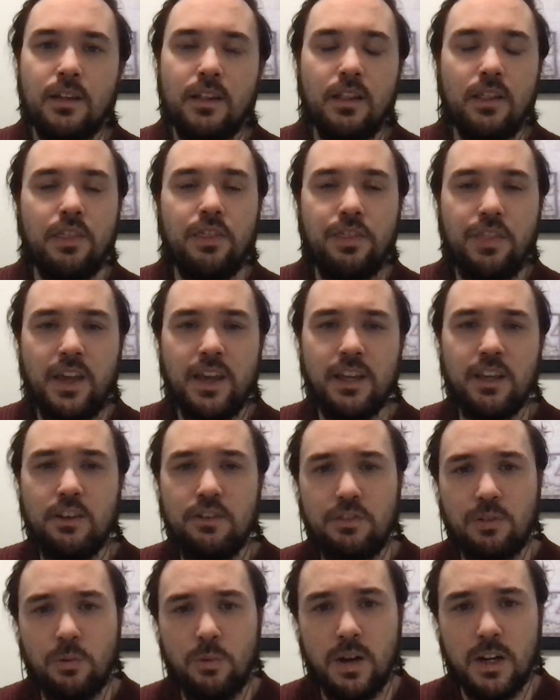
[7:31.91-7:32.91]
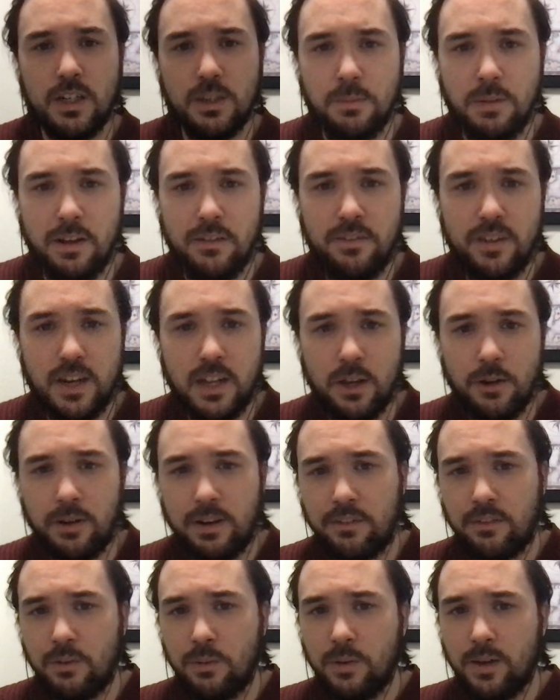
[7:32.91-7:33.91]
Thank you for watching my video,
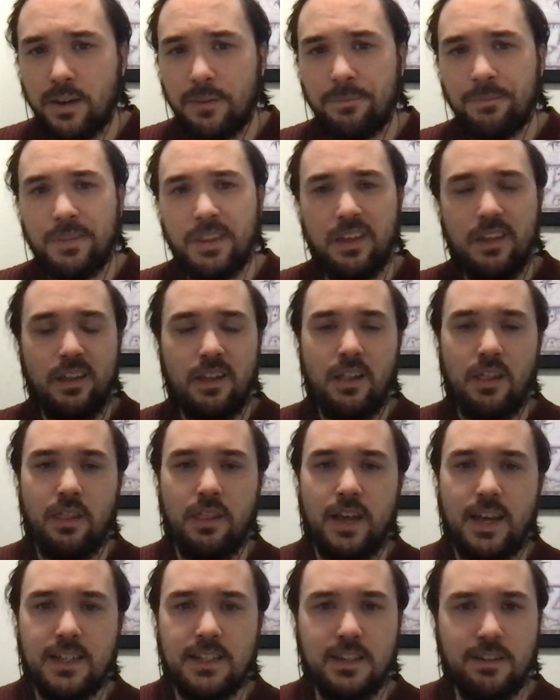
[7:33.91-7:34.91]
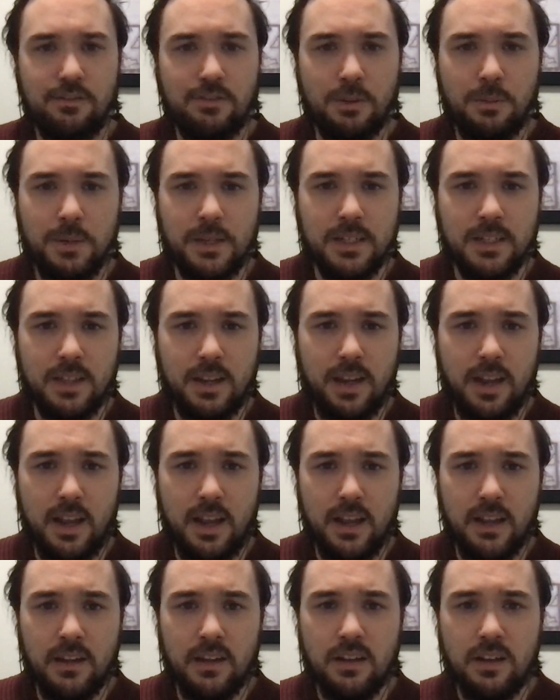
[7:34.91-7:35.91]
everyone. That's it for me
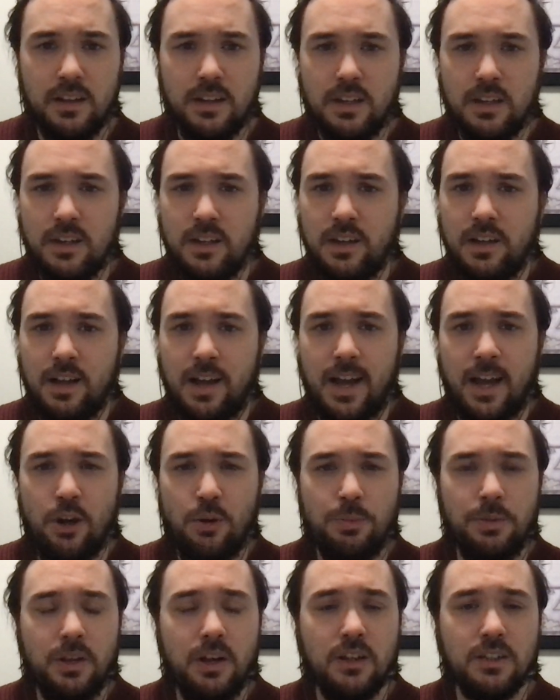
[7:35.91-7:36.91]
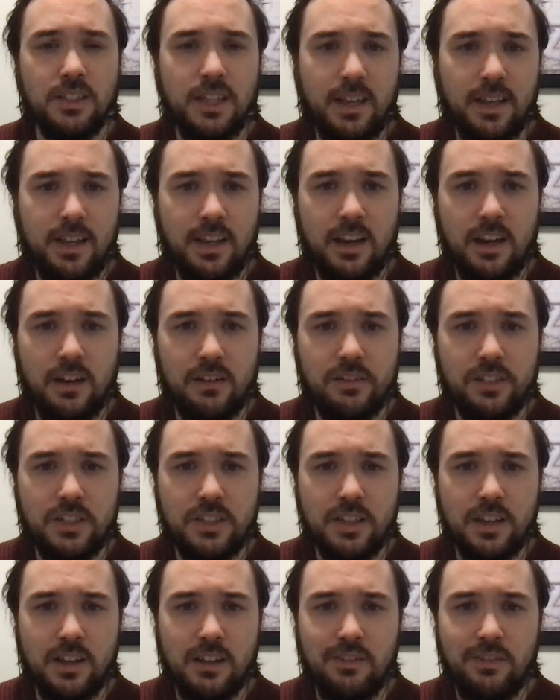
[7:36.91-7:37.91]
today. I hope you all take care of
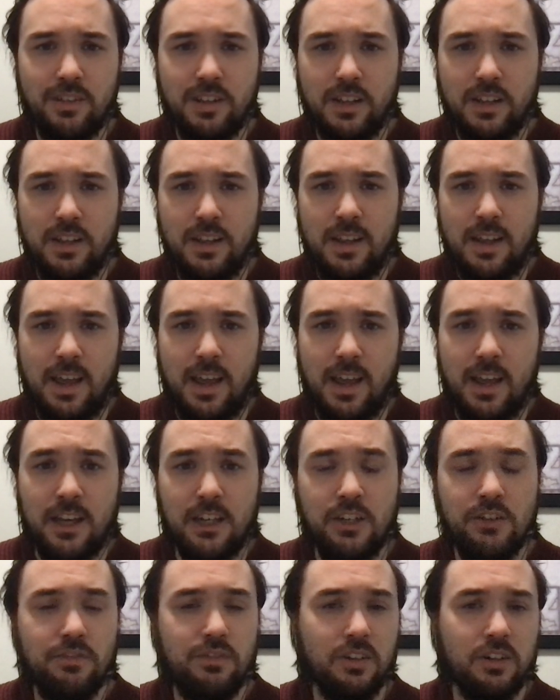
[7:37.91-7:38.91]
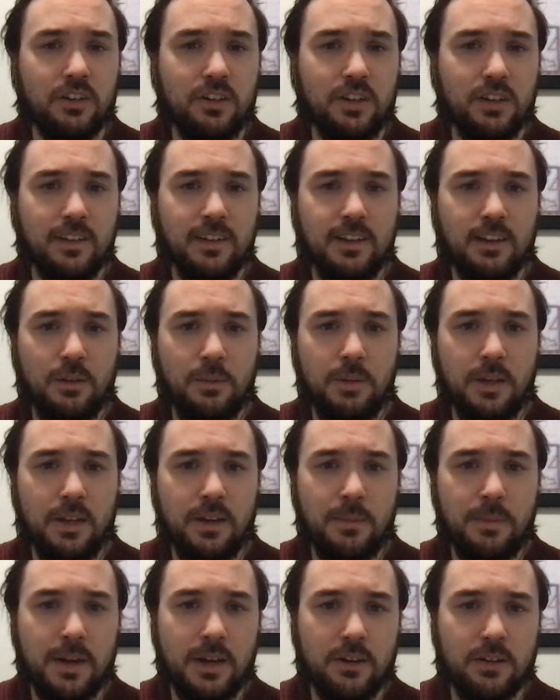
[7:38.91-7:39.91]
yourself and you've learned a little bit
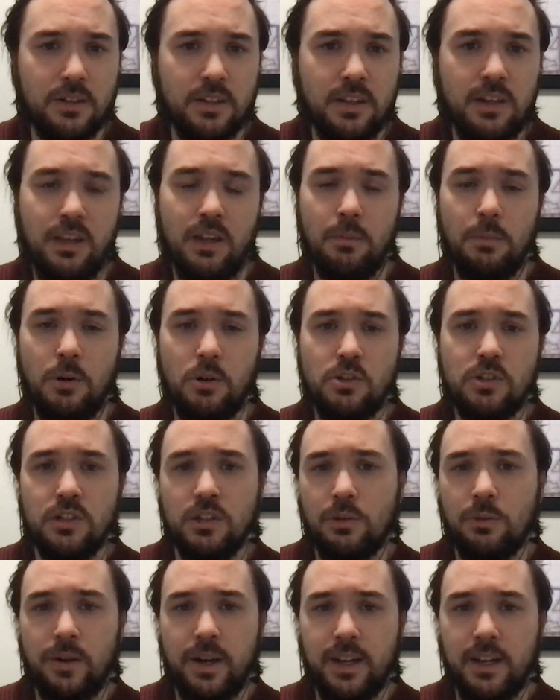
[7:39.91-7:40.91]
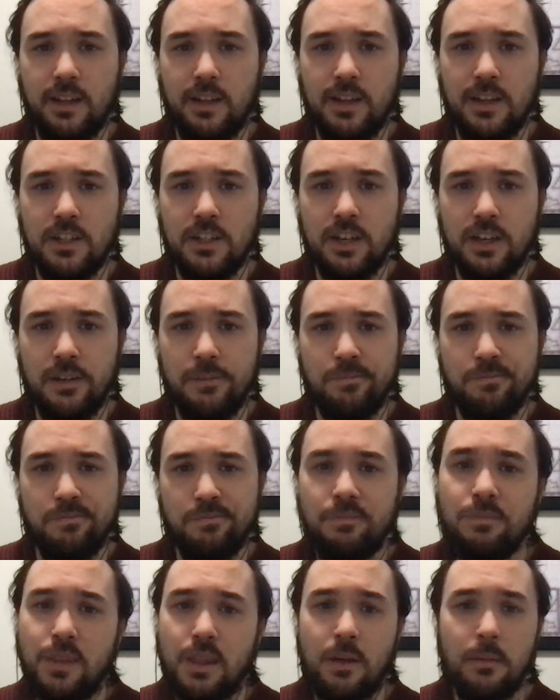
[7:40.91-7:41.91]
about emotional regulation.
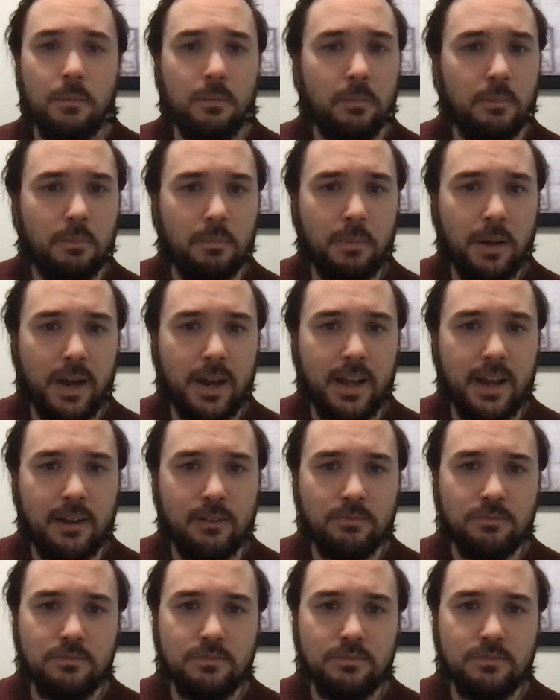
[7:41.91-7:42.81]
Bye now.